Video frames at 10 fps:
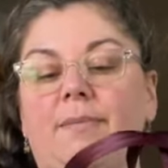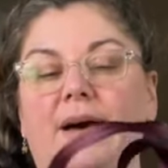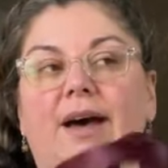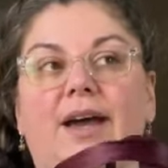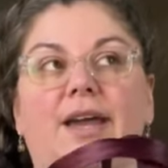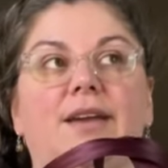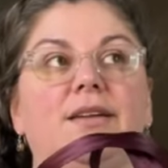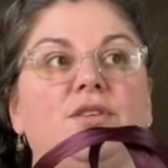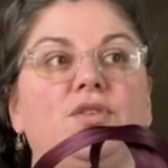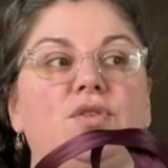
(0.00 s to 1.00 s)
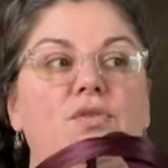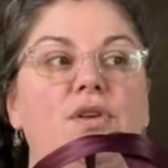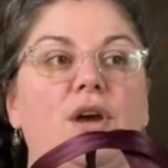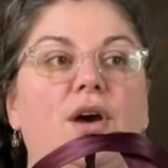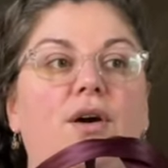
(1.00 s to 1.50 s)
by
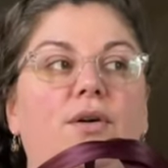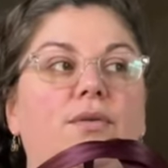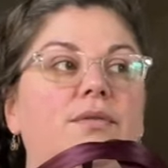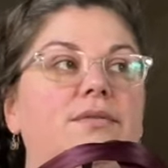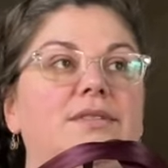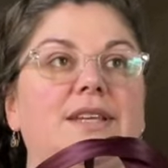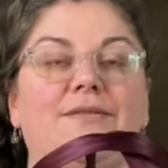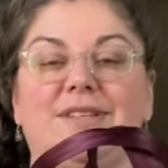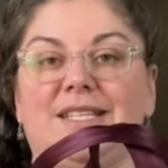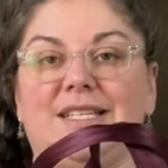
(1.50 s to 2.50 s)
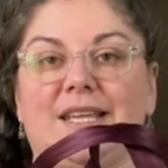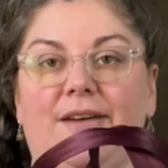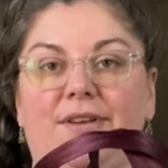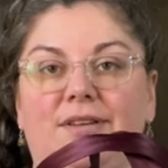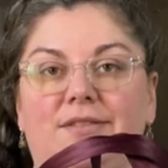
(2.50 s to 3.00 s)
Studio seven T
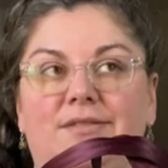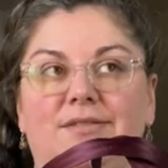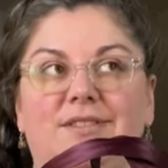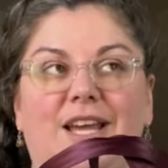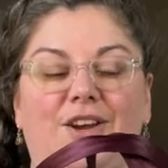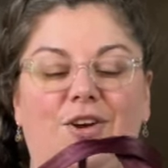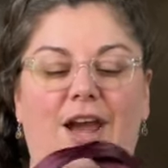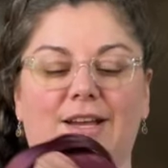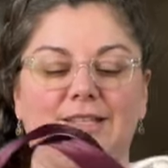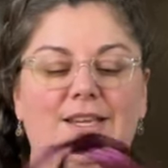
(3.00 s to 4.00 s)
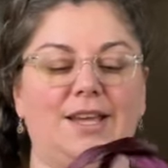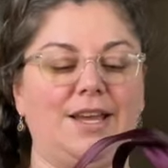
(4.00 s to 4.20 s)
seven, is that correct?